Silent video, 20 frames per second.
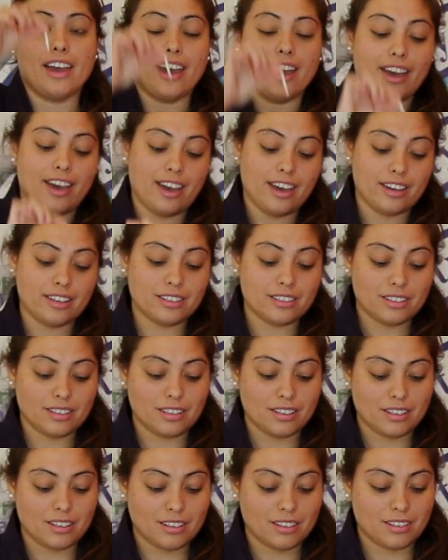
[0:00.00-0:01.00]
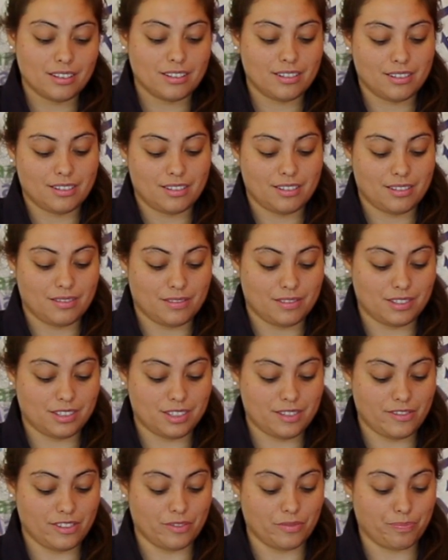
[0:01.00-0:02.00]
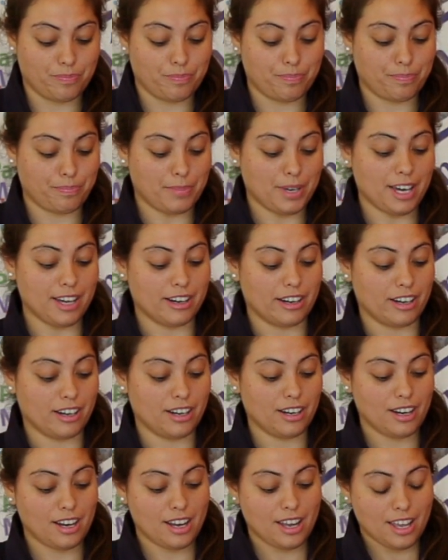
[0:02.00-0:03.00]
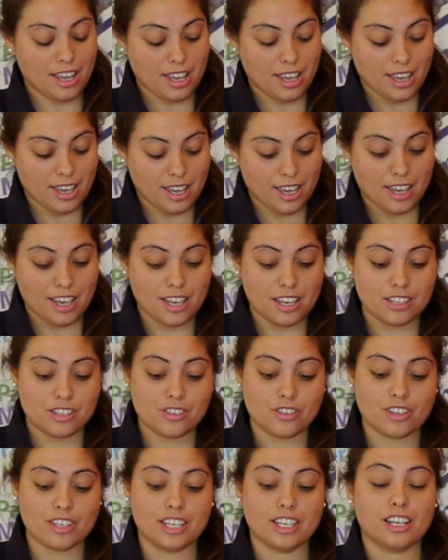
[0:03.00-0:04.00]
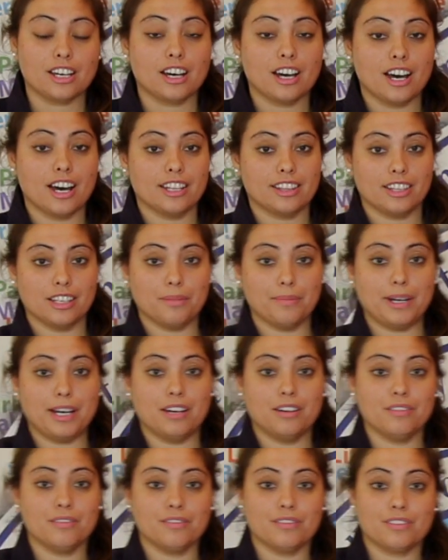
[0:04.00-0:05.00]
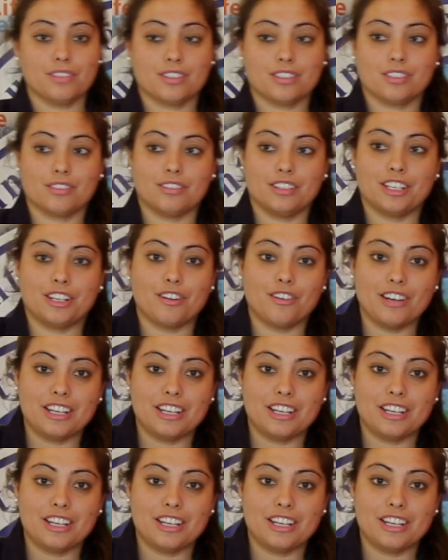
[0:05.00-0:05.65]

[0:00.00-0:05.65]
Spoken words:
And what's even better is you can cut them out to little